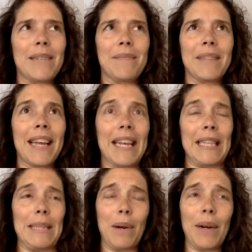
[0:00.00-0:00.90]
the
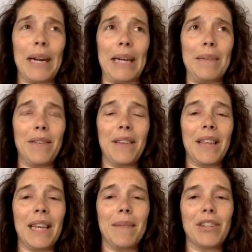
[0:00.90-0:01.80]
kids program, if you
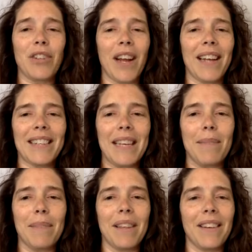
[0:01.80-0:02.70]
think about trying to
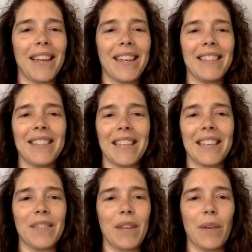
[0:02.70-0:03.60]
keep little kids
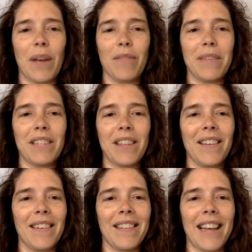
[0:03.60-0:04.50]
6 feet away from each
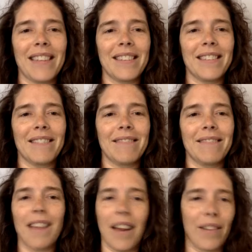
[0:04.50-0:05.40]
other, that's
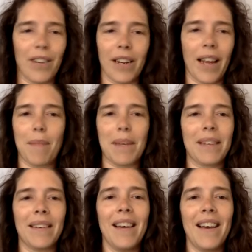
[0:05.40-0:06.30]
not ever going to happen.
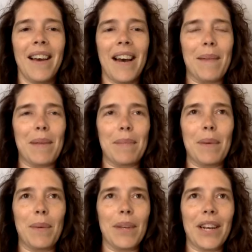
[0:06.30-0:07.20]
It'd be
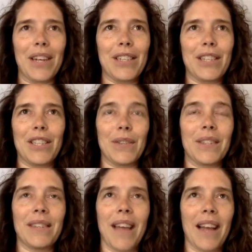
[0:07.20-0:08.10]
really hard to do
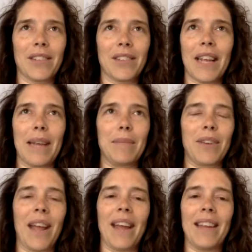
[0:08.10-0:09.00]
snacks or games
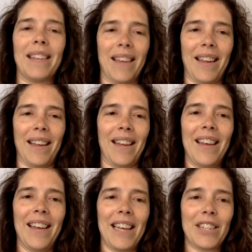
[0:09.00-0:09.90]
or anything
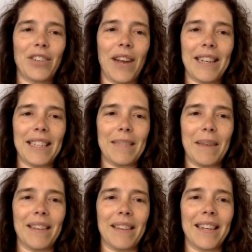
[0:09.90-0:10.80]
and try to
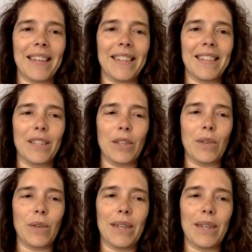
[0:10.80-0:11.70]
expect the kids
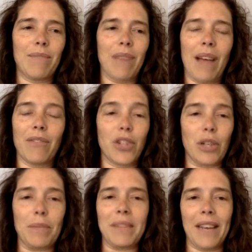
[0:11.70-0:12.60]
to have
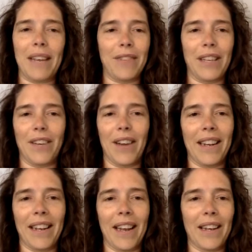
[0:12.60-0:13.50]
germ safety or
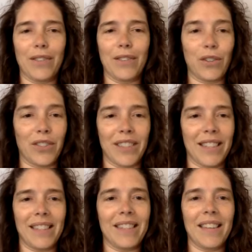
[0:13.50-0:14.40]
any kind of social
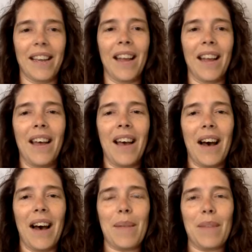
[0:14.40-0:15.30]
distancing.
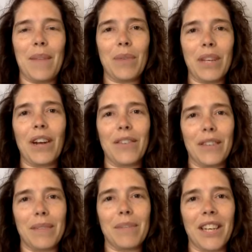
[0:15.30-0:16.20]
It's really hard for
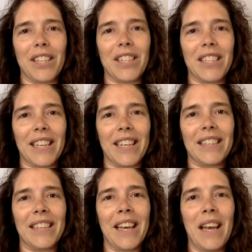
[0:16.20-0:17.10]
them to
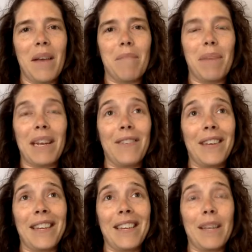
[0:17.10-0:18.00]
understand. But
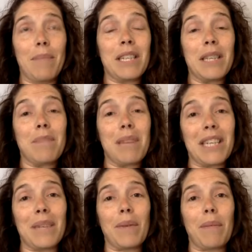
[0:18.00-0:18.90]
even the
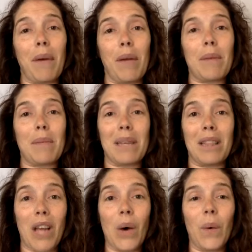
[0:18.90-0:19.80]
participation would probably be
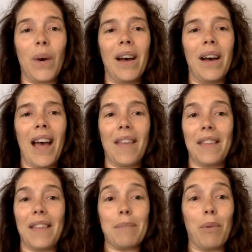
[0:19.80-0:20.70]
low. At
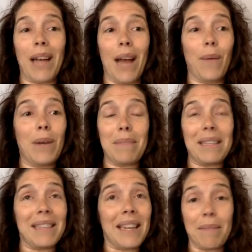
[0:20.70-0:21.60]
this point, I wouldn't be
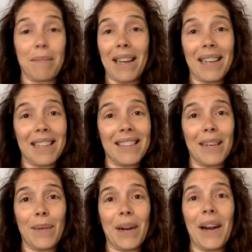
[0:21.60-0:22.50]
sending my kids
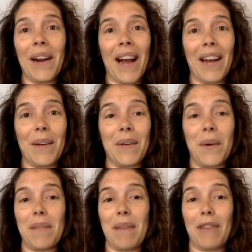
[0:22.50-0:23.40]
anywhere. I don't know
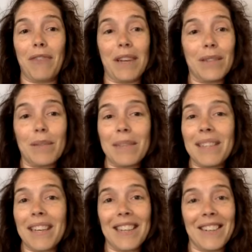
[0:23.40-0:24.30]
that my friends would be sending their